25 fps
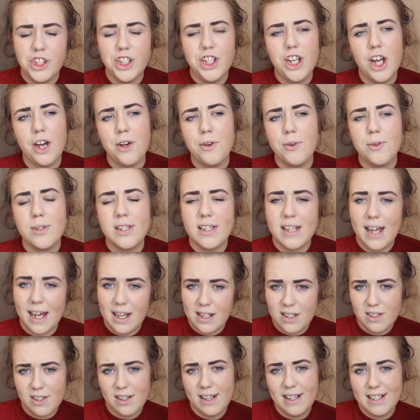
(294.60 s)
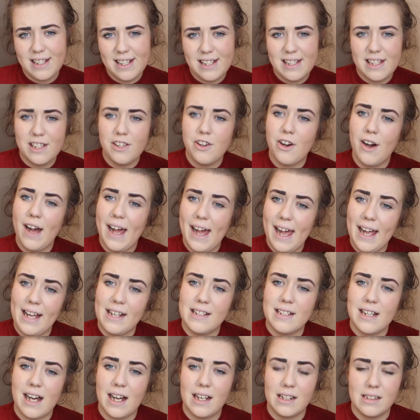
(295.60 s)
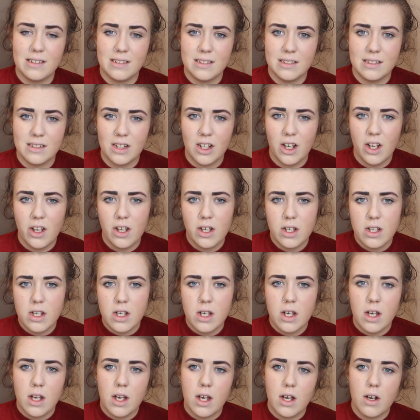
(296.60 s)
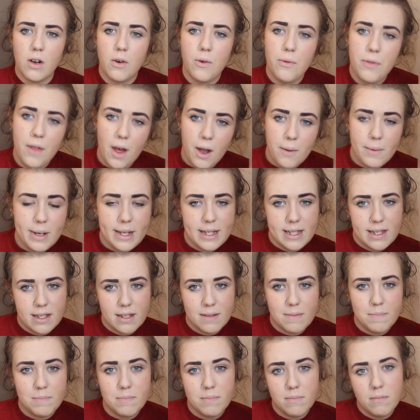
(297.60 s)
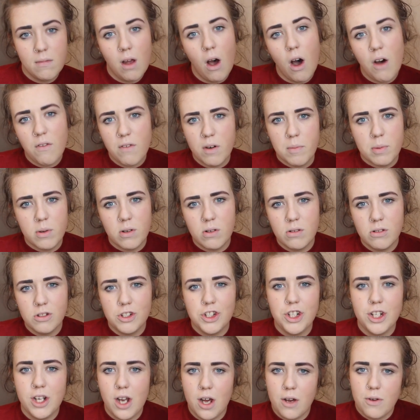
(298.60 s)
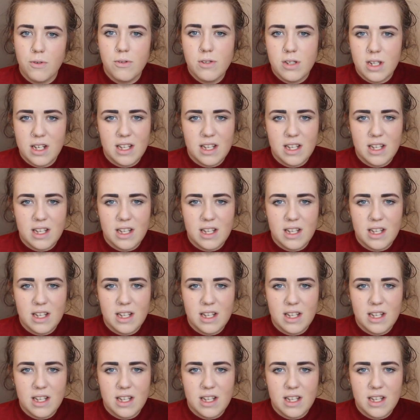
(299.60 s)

knows that anxiety's in your head, and although it's horrible. She knows